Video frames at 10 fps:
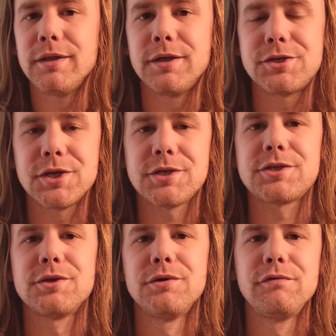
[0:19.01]
that
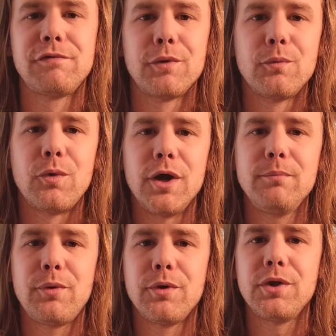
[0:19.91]
just sold for
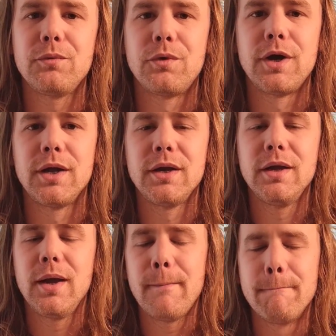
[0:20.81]
$1.1
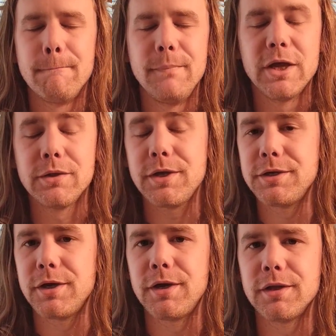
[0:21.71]
million.